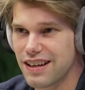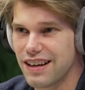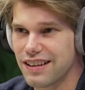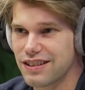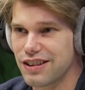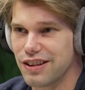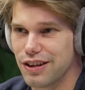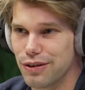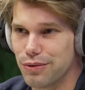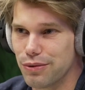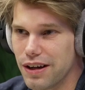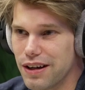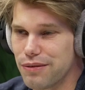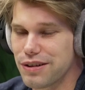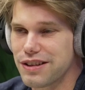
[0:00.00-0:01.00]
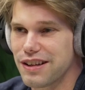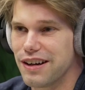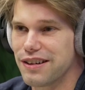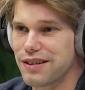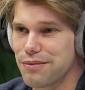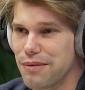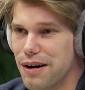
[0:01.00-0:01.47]
Like, so we're
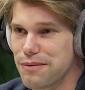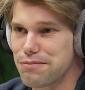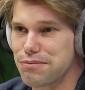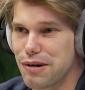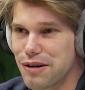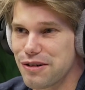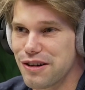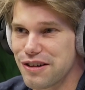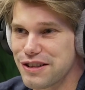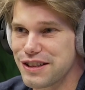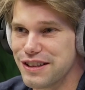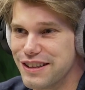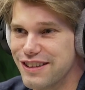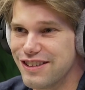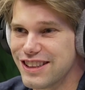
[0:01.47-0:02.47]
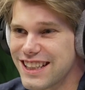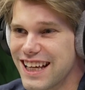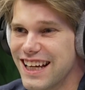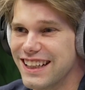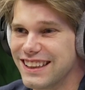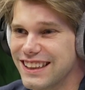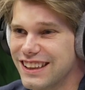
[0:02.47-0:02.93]
talking about production use
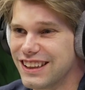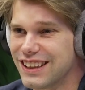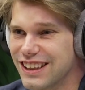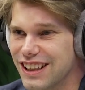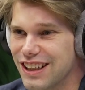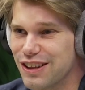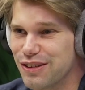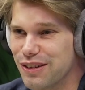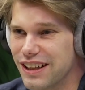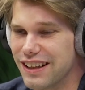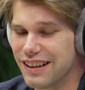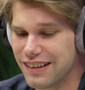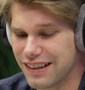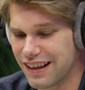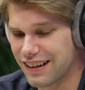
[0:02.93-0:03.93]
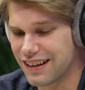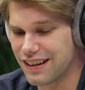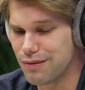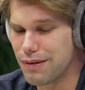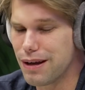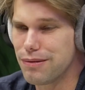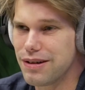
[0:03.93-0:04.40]
cases. So can
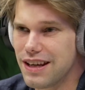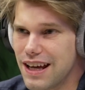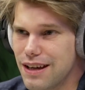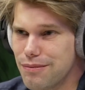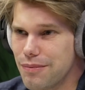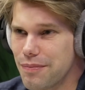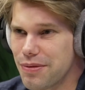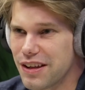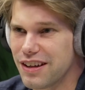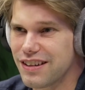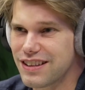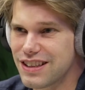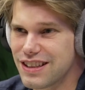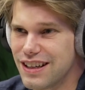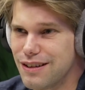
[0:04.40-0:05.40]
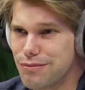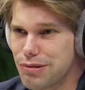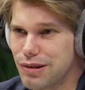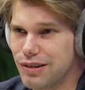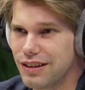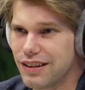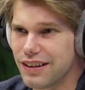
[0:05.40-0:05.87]
you maybe name an
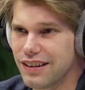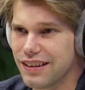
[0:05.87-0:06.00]
example?